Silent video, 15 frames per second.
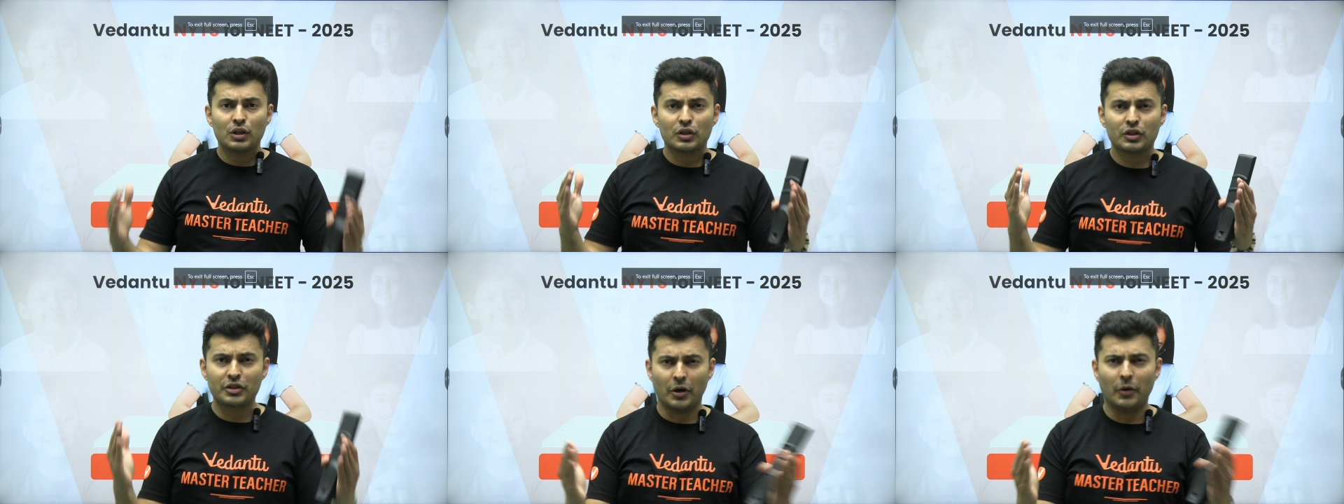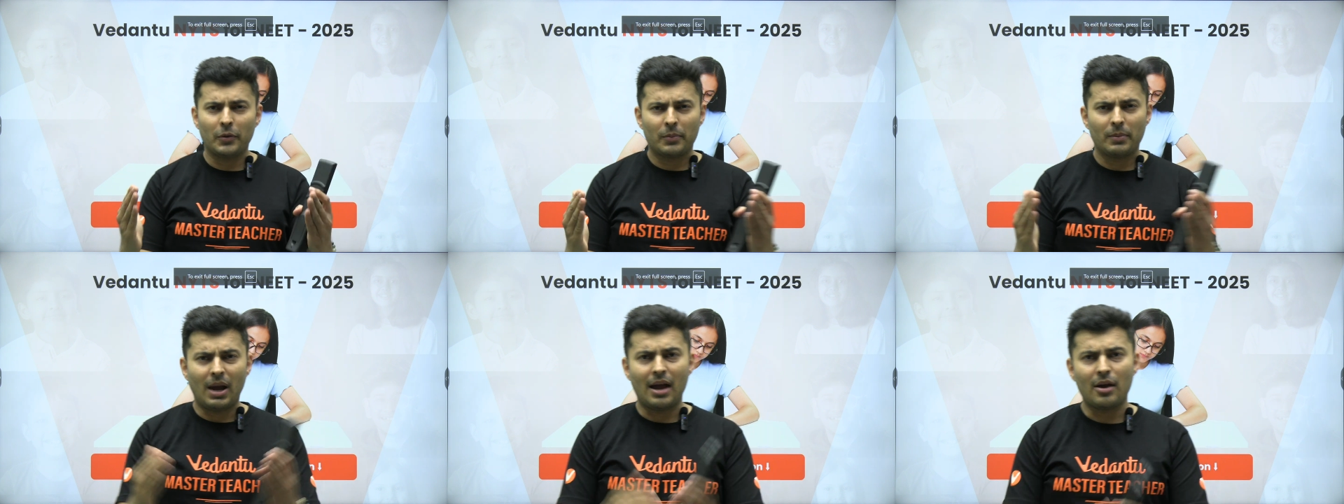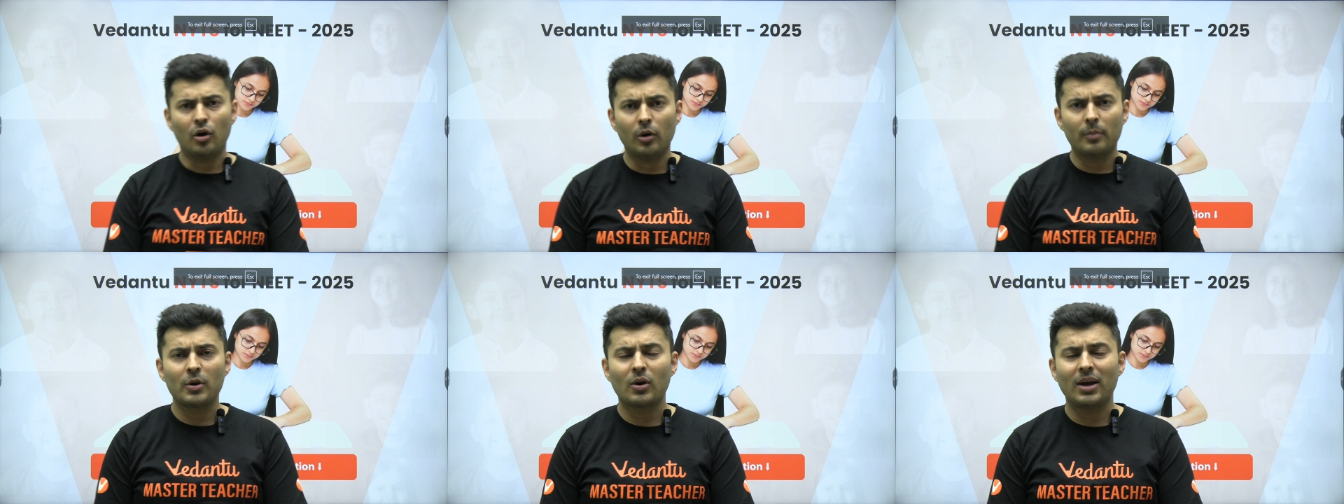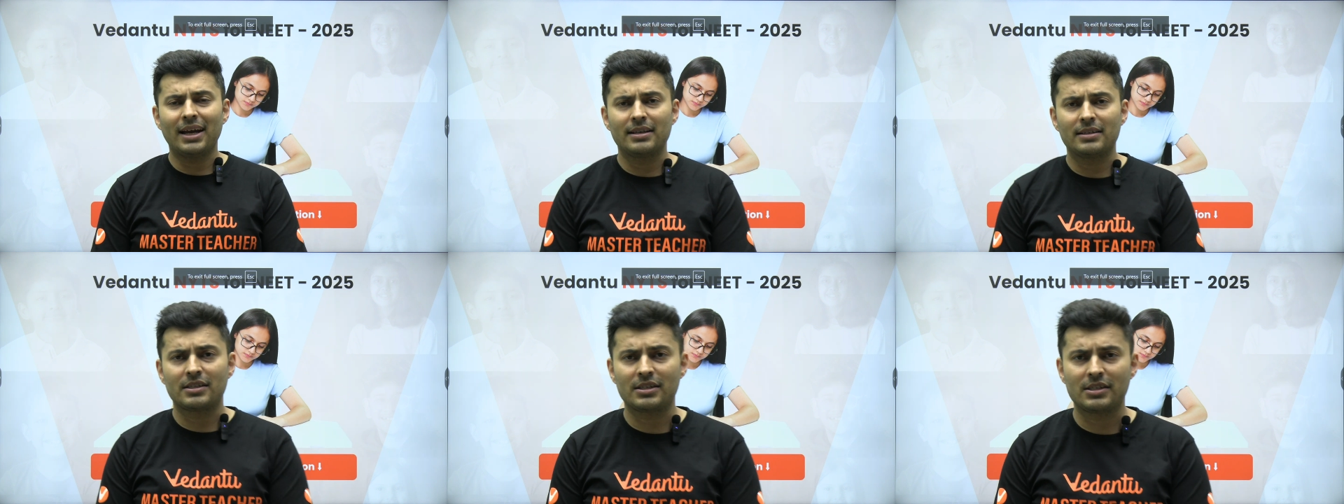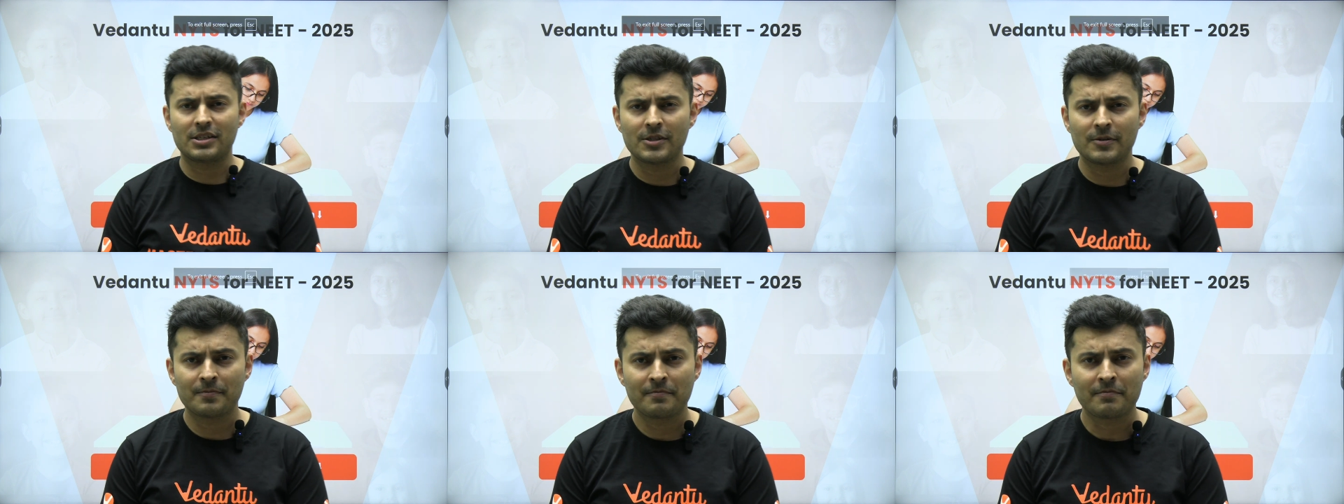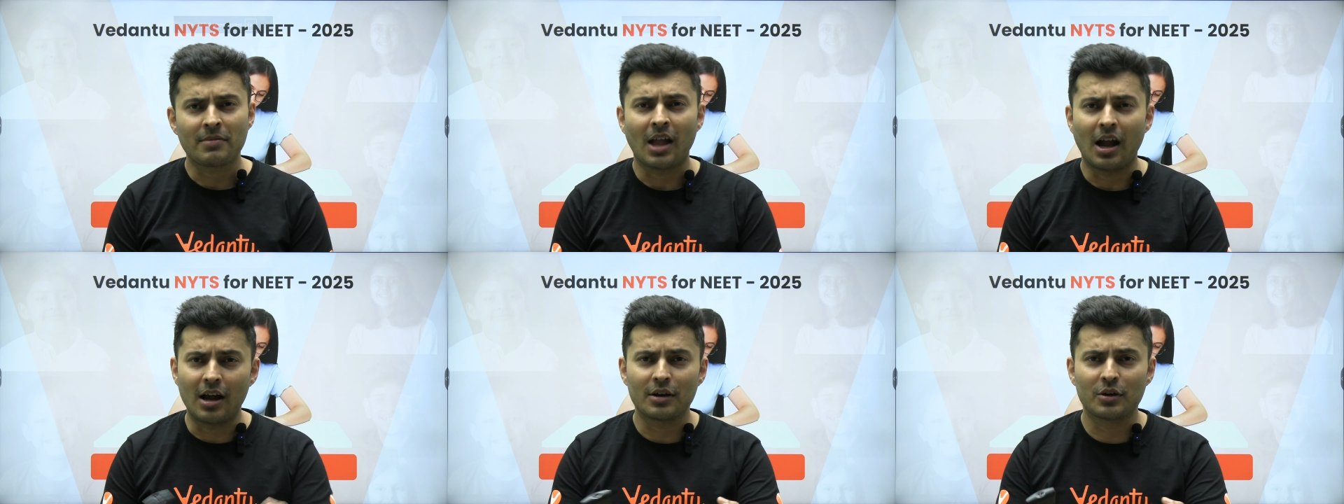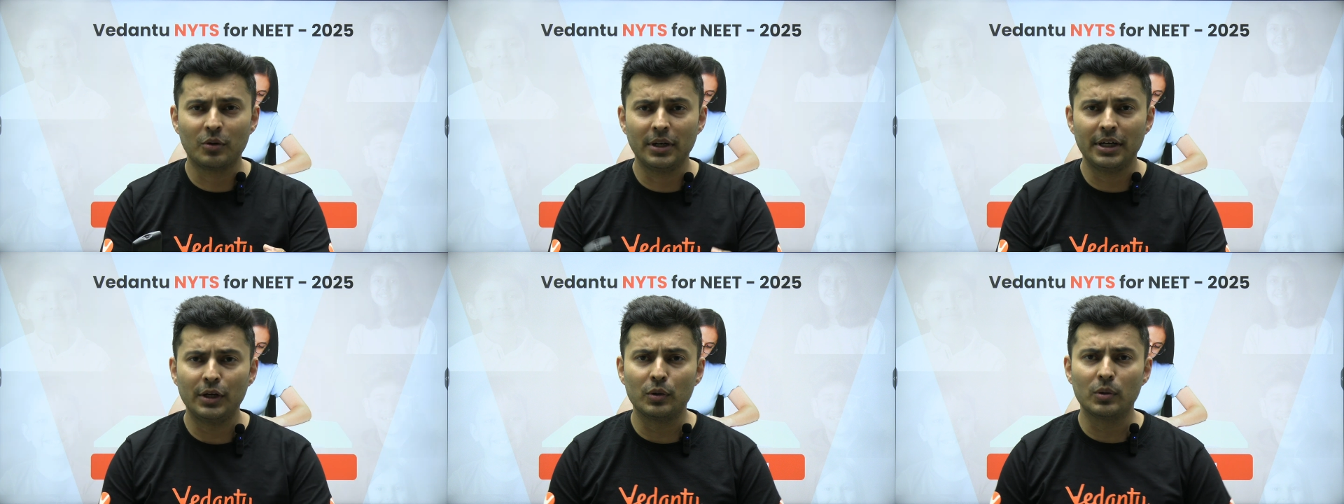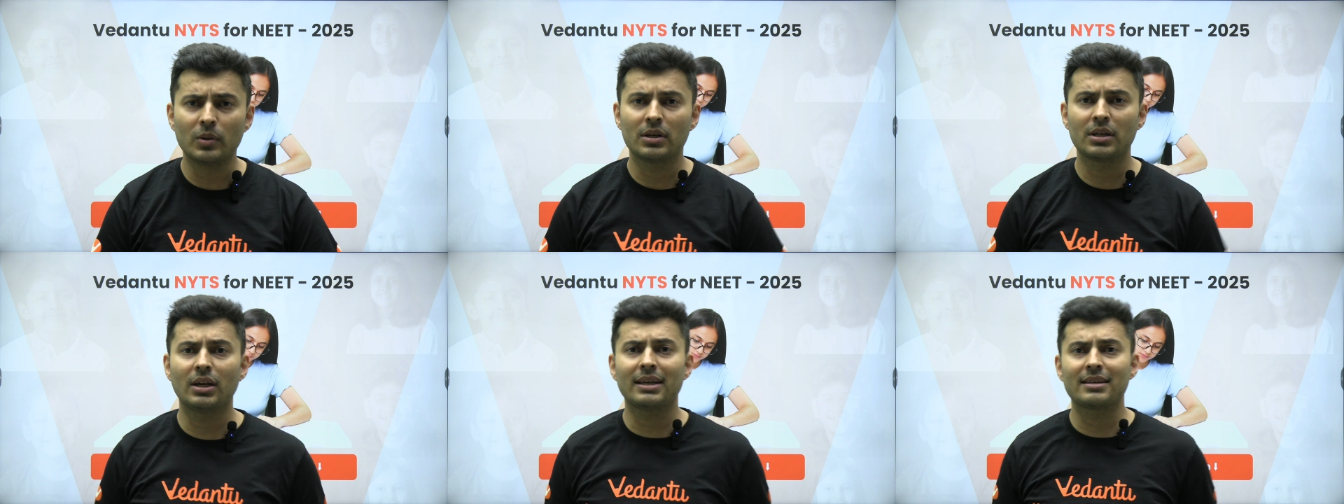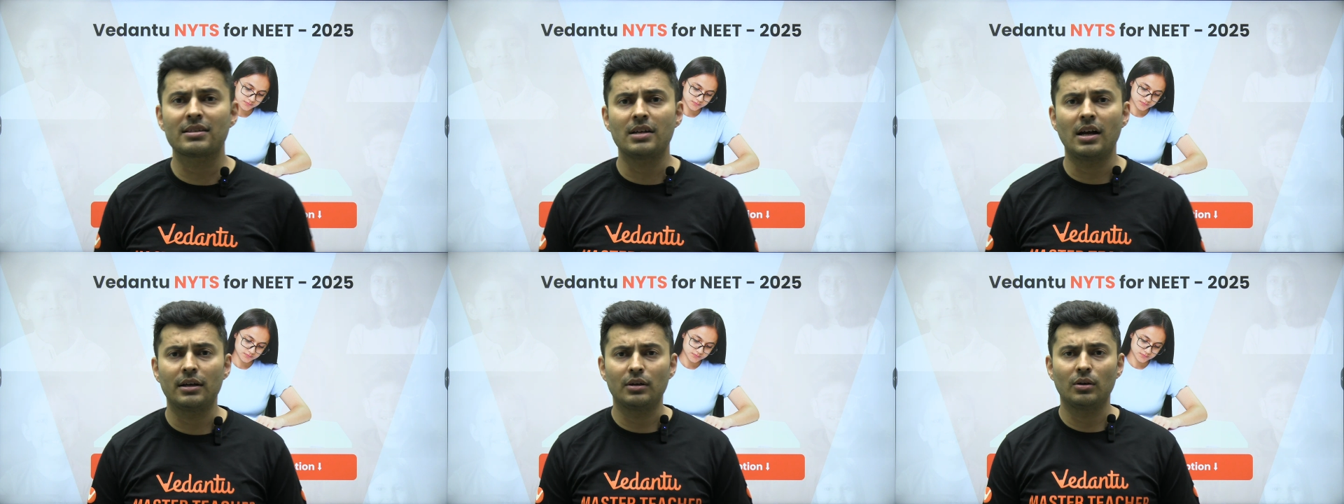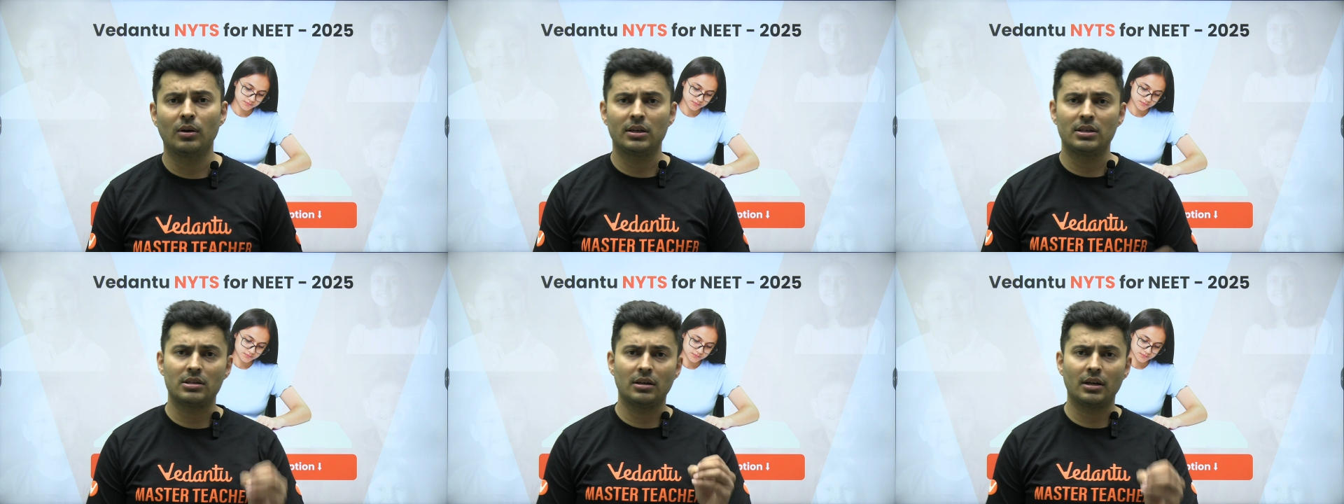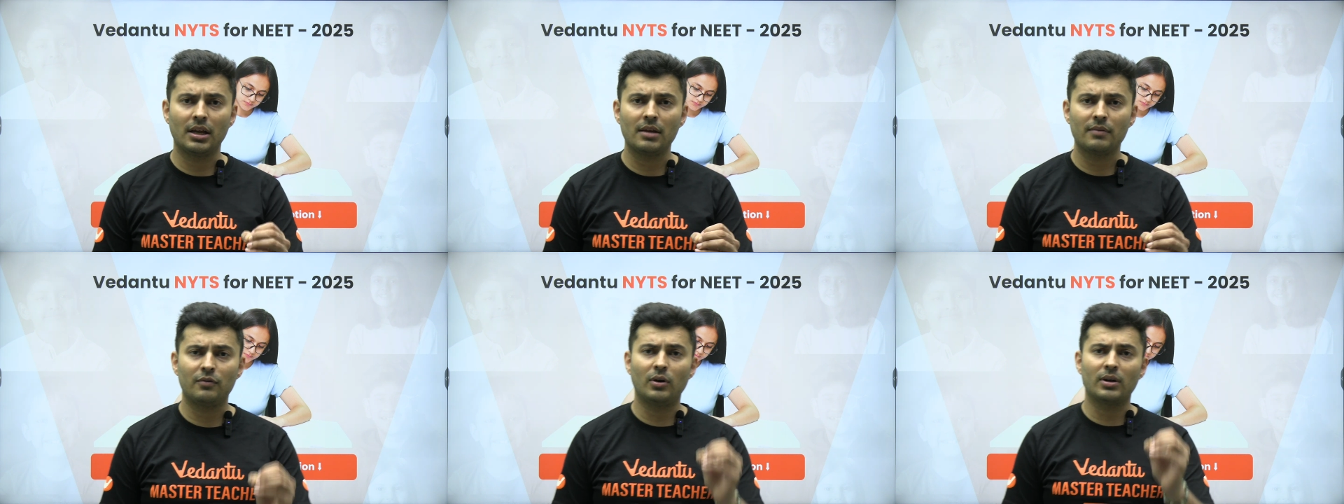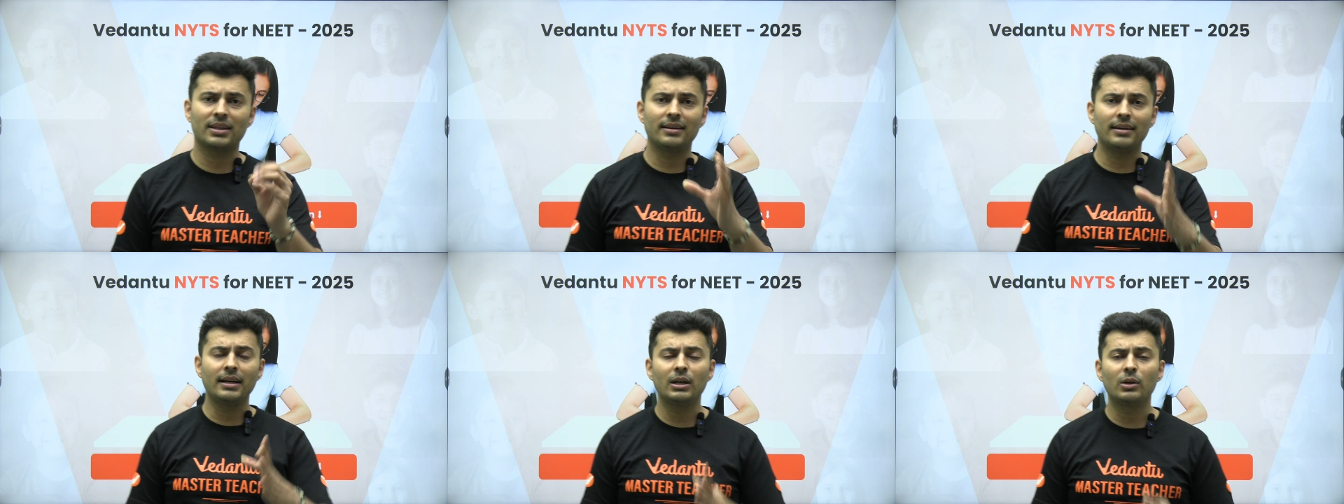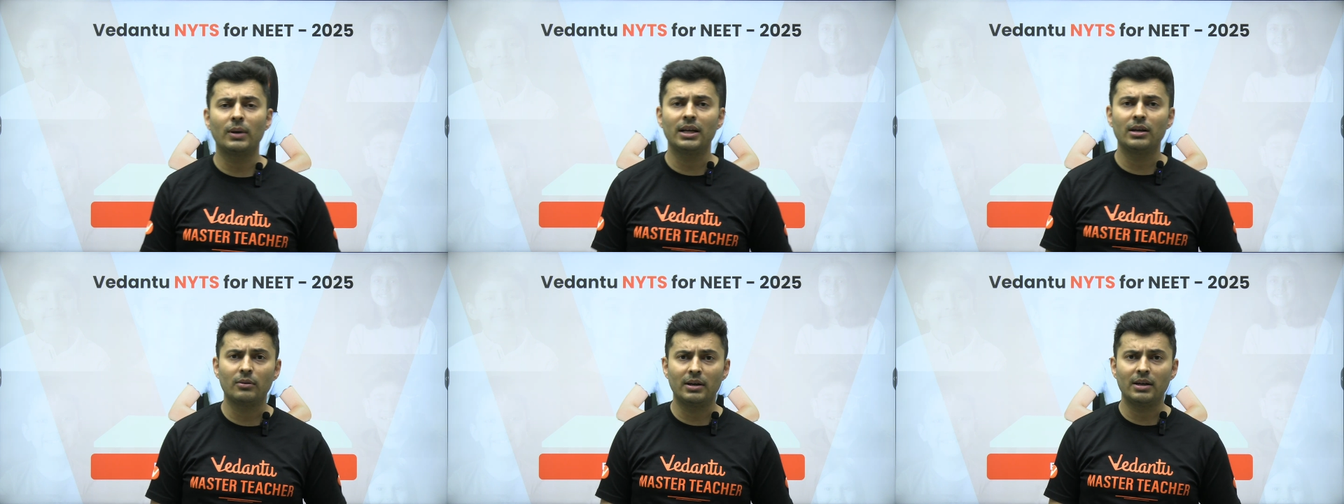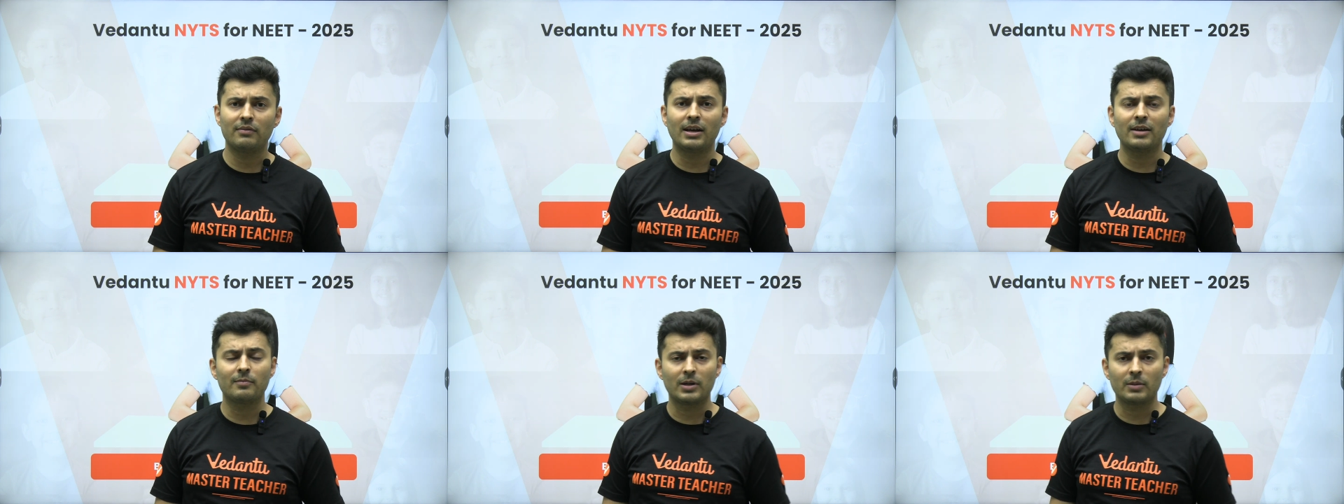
so i hope you guys are going to kickstart your journey for the NEET 2025